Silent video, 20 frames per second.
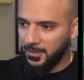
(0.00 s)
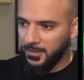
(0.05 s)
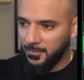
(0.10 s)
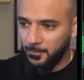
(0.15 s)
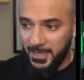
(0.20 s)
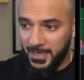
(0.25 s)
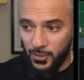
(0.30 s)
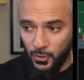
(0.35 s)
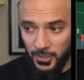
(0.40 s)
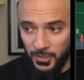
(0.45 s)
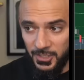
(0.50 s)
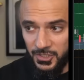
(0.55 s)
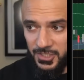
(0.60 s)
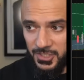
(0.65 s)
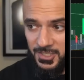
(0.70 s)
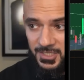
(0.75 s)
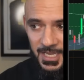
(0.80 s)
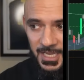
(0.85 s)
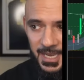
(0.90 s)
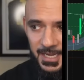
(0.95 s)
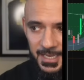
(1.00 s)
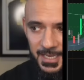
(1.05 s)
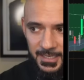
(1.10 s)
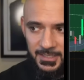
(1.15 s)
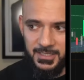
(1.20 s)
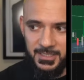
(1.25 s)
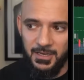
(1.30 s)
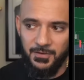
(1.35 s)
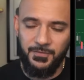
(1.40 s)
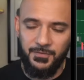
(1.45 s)
Bitcoin is sustaining
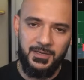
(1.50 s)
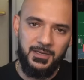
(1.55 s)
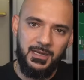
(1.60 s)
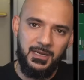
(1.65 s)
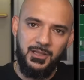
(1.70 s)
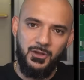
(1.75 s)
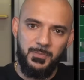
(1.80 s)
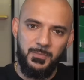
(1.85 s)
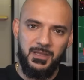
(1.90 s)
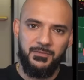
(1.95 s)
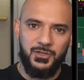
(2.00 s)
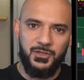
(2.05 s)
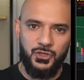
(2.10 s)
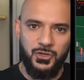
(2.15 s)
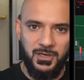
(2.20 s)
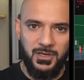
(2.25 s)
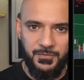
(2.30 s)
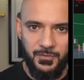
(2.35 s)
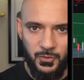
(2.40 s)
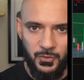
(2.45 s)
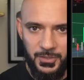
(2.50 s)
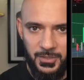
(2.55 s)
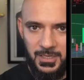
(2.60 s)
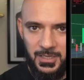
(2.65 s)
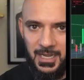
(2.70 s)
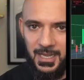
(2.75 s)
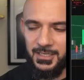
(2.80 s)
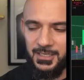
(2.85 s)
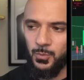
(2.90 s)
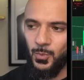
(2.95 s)
itself. And a little bit of a trick for you
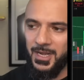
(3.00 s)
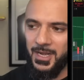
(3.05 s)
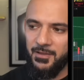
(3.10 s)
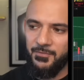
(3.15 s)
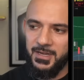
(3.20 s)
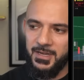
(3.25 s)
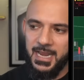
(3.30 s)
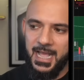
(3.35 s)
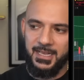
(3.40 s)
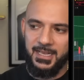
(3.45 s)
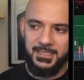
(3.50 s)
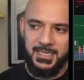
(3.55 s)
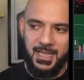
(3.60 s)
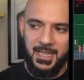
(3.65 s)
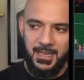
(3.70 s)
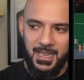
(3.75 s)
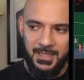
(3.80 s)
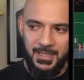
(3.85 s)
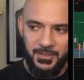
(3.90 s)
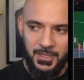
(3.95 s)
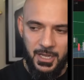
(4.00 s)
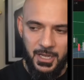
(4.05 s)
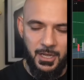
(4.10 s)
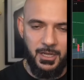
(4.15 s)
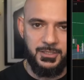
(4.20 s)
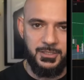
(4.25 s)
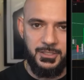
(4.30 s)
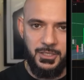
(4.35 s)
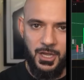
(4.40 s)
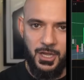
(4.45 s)
guys. Whenever NASDAQ at the
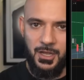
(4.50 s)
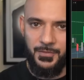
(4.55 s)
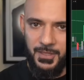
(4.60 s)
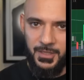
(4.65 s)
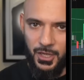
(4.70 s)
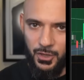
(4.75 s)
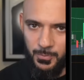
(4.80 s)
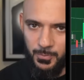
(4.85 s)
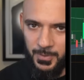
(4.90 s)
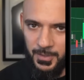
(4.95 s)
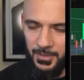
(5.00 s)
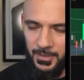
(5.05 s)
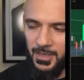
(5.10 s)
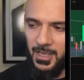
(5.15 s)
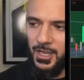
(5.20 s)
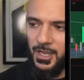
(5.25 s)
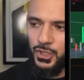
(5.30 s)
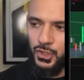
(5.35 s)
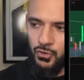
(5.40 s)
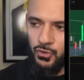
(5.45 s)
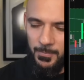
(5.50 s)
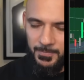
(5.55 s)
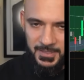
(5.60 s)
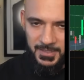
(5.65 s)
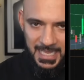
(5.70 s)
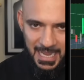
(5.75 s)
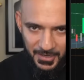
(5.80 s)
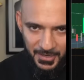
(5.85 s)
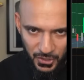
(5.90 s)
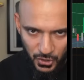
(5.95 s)
start of the open drops
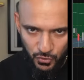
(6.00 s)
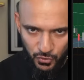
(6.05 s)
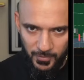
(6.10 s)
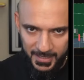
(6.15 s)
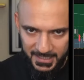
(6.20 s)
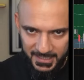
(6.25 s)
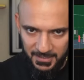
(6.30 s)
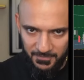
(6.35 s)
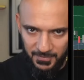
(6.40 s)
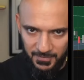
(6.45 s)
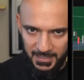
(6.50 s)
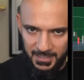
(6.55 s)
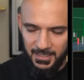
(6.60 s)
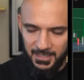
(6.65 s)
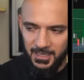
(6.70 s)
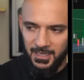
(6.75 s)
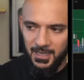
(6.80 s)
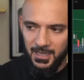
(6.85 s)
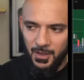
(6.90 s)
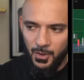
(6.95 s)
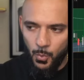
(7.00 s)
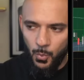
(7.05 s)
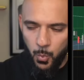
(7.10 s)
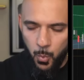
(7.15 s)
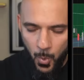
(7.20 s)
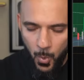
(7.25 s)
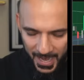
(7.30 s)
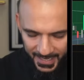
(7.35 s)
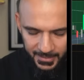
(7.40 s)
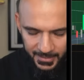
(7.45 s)
down aggressively,
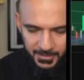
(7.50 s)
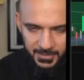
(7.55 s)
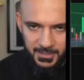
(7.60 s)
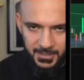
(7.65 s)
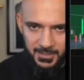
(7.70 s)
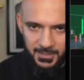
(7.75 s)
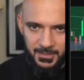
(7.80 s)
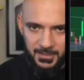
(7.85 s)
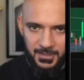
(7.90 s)
wait.